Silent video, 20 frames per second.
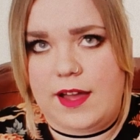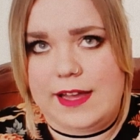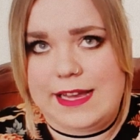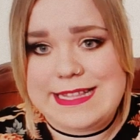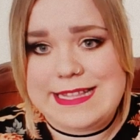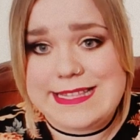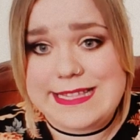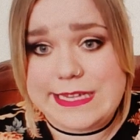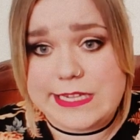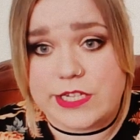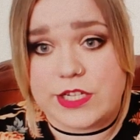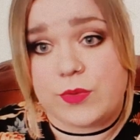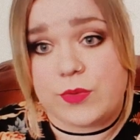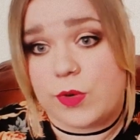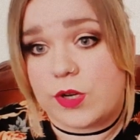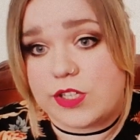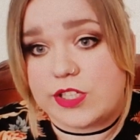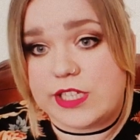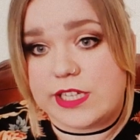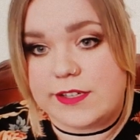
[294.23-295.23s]
continued
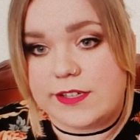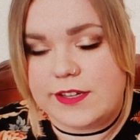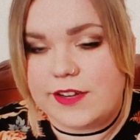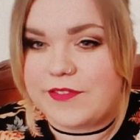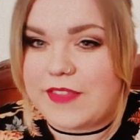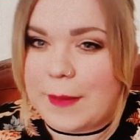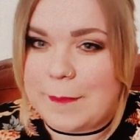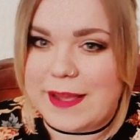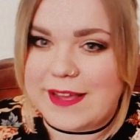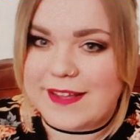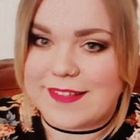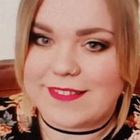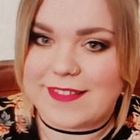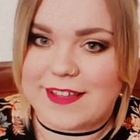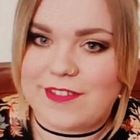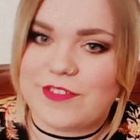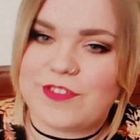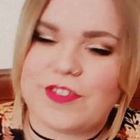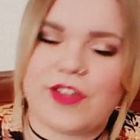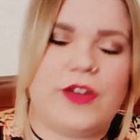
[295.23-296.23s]
watching, if that makes
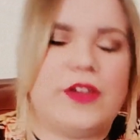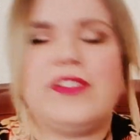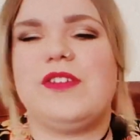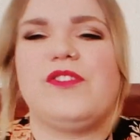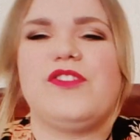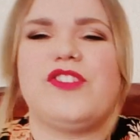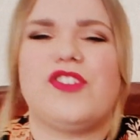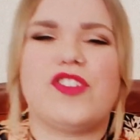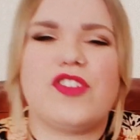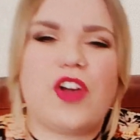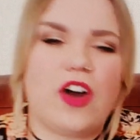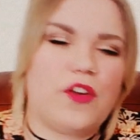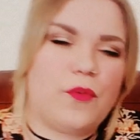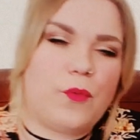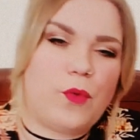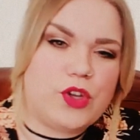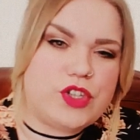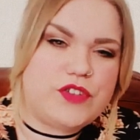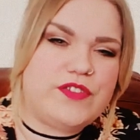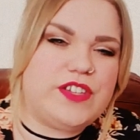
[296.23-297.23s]
sense. So I didn't just kind of
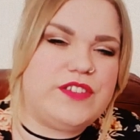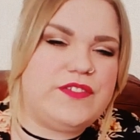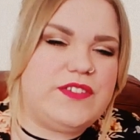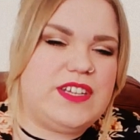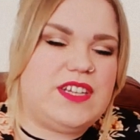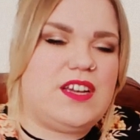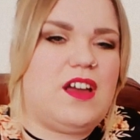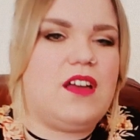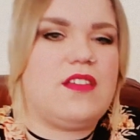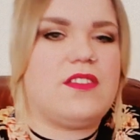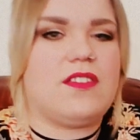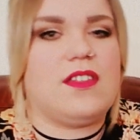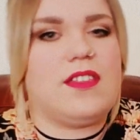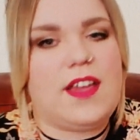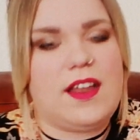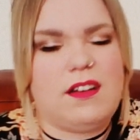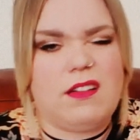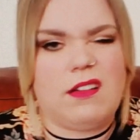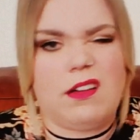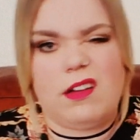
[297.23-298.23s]
watch a few videos and
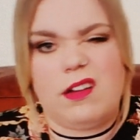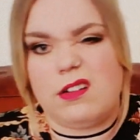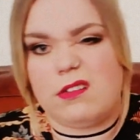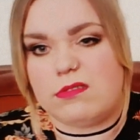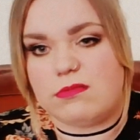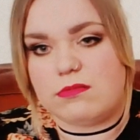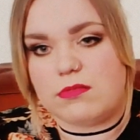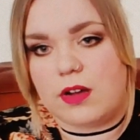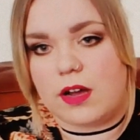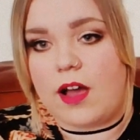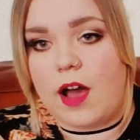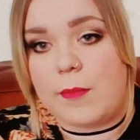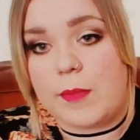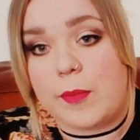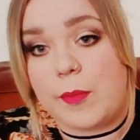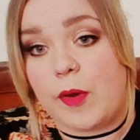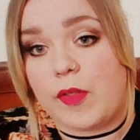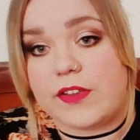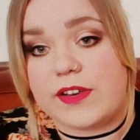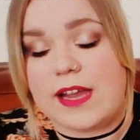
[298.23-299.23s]
then like, oh, I can't
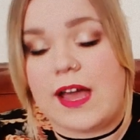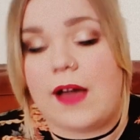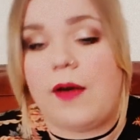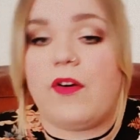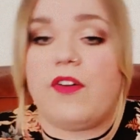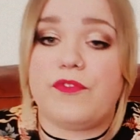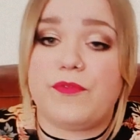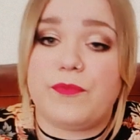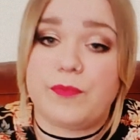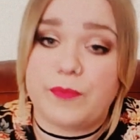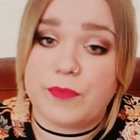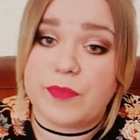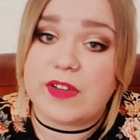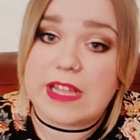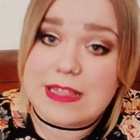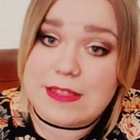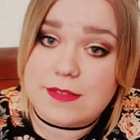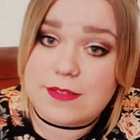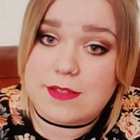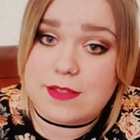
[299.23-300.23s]
bother now. I've
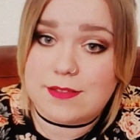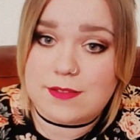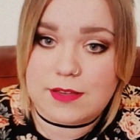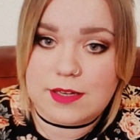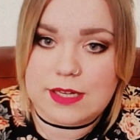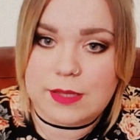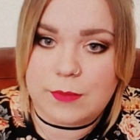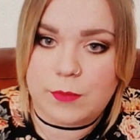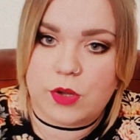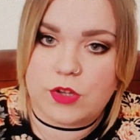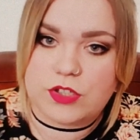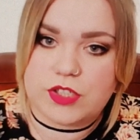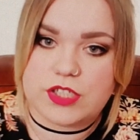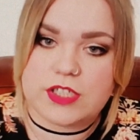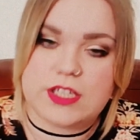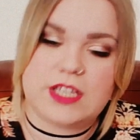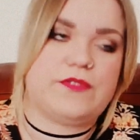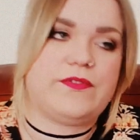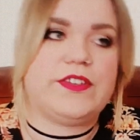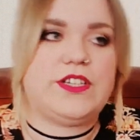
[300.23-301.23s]
consistently watched
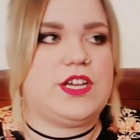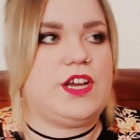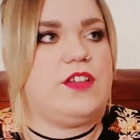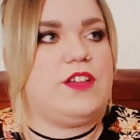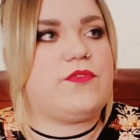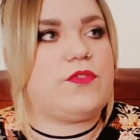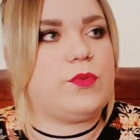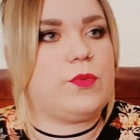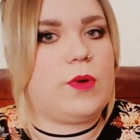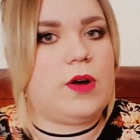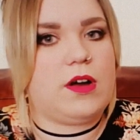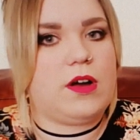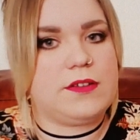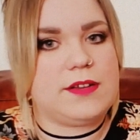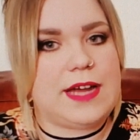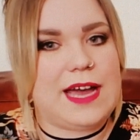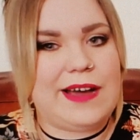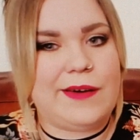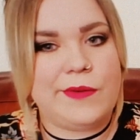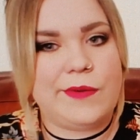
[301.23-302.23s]
his videos for a while
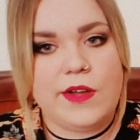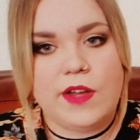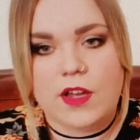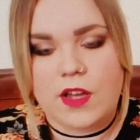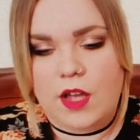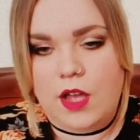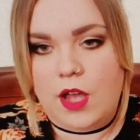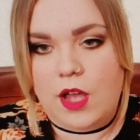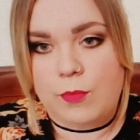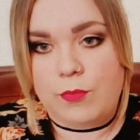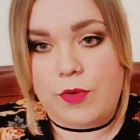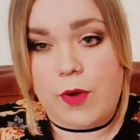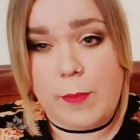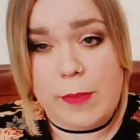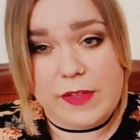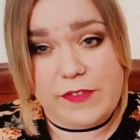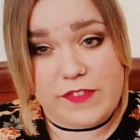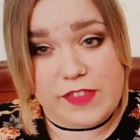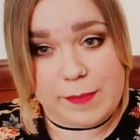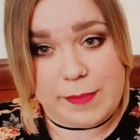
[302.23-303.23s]
now,
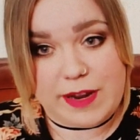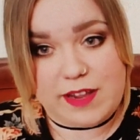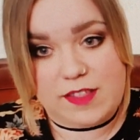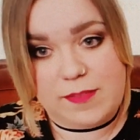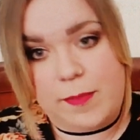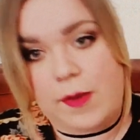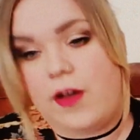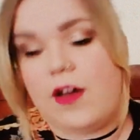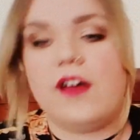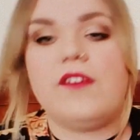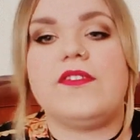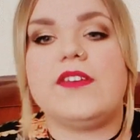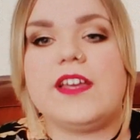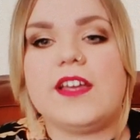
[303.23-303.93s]
probably for the best part of a